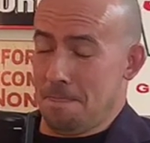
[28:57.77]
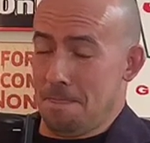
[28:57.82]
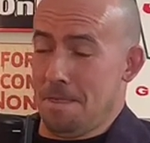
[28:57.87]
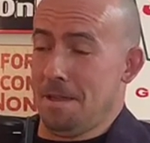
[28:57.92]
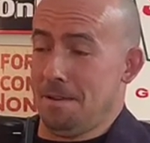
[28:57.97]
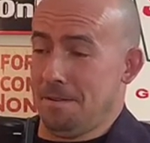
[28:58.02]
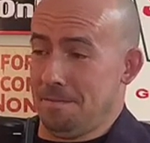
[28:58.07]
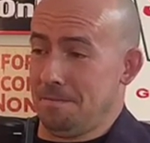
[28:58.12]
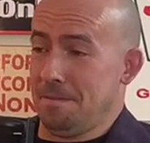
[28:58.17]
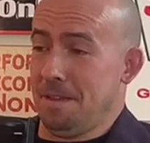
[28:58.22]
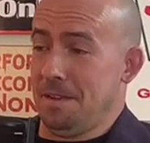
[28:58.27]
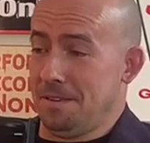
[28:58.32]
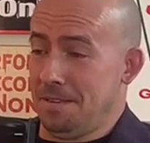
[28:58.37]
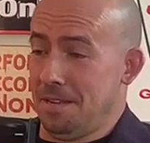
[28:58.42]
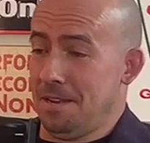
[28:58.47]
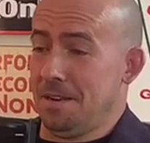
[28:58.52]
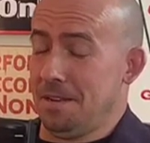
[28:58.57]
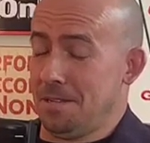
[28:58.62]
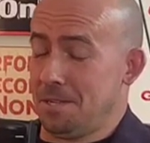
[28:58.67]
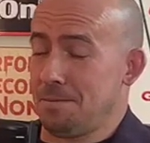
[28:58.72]
although they
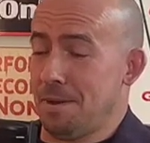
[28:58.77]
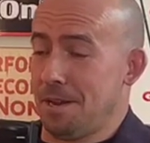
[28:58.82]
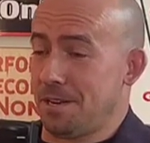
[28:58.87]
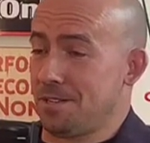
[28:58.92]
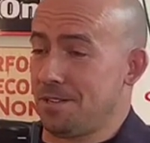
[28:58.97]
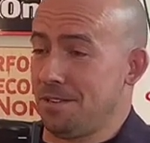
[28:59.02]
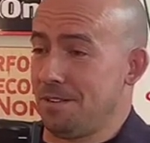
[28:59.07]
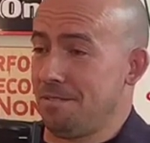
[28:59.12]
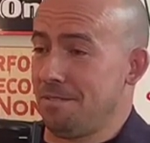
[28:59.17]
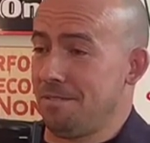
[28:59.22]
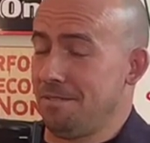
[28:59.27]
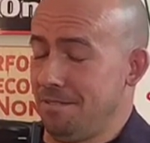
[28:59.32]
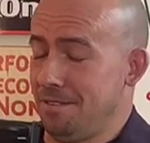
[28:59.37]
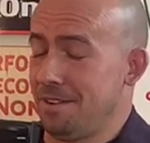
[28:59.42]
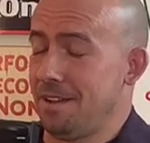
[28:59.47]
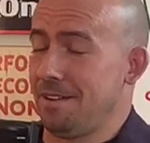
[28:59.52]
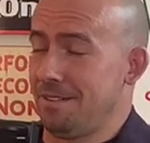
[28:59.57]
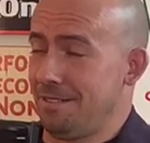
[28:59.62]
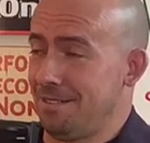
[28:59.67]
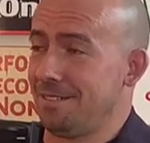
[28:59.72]
did an inspection. Yeah.